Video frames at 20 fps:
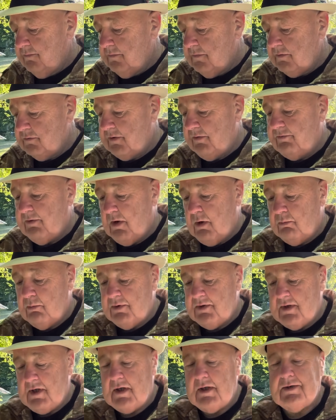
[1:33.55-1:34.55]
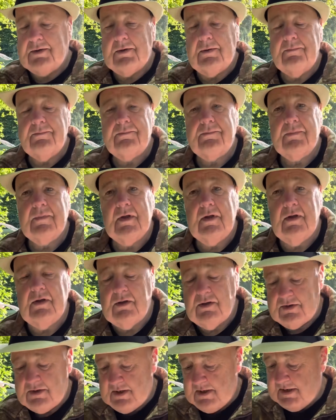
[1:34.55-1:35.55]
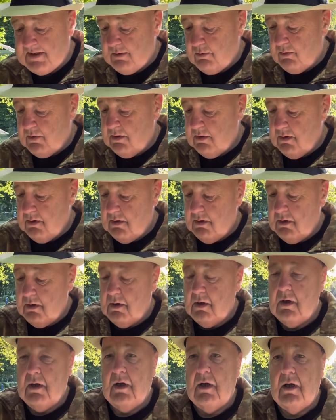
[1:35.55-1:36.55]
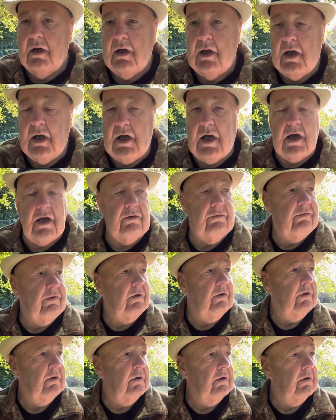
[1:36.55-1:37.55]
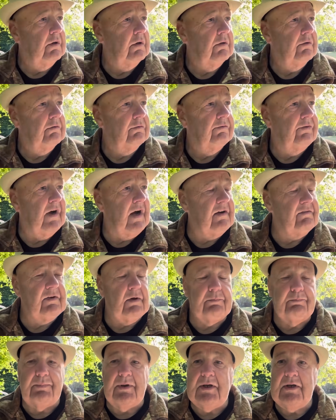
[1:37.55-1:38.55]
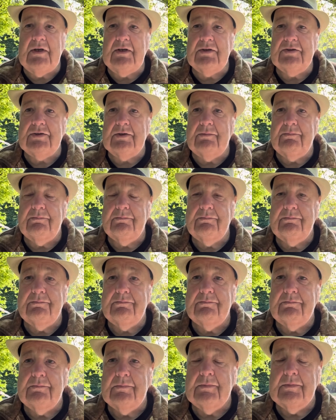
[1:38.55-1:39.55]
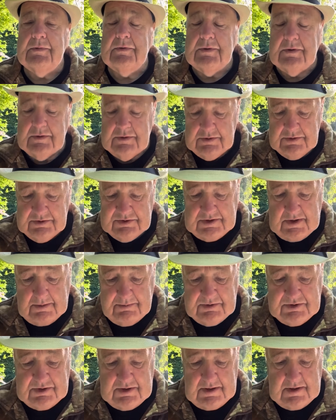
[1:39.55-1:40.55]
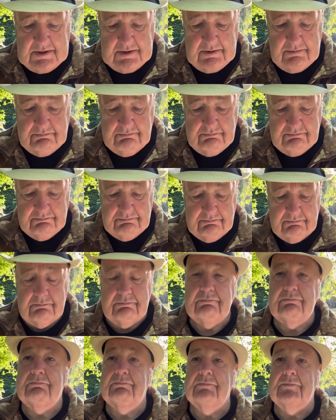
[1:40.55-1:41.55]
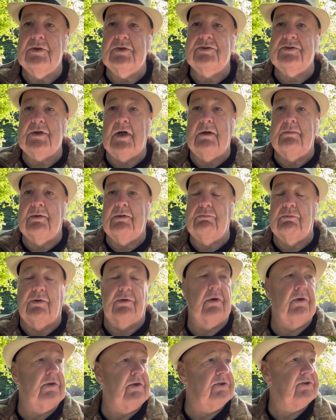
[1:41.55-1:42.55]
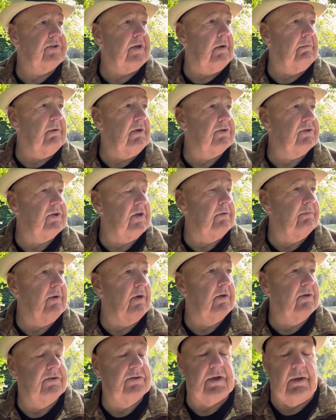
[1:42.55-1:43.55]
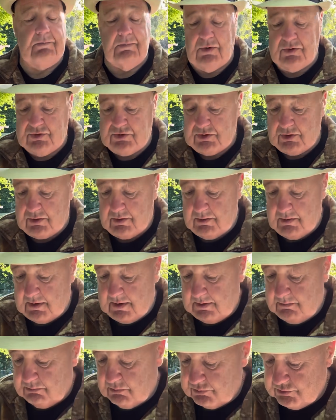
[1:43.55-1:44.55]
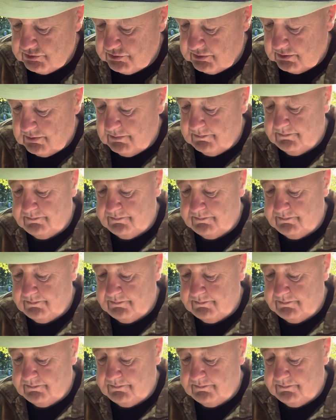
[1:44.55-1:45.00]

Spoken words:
Reform won that, and they now have 5 MPs, same as they had this time, well not this time last year, but 10 months ago, 8 months ago.